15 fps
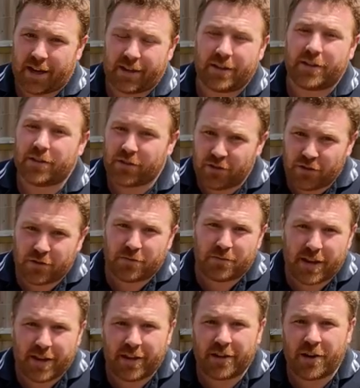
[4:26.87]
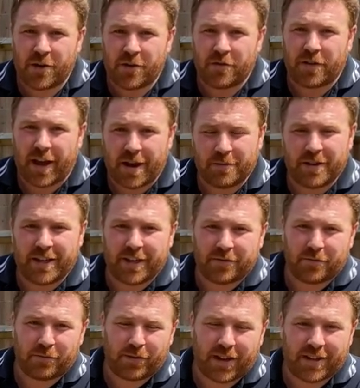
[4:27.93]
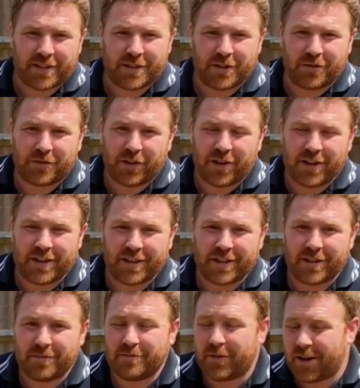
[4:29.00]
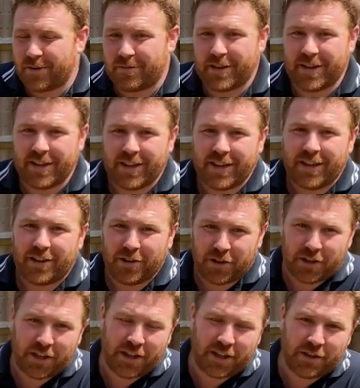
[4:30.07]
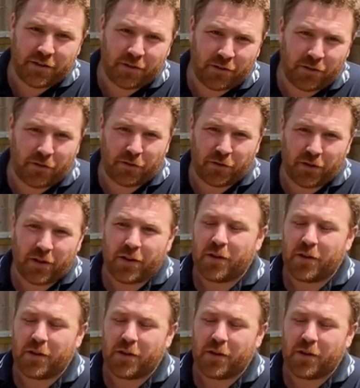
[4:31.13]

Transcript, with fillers: and just make a note of how many different plants you find that might be lurking in your lawn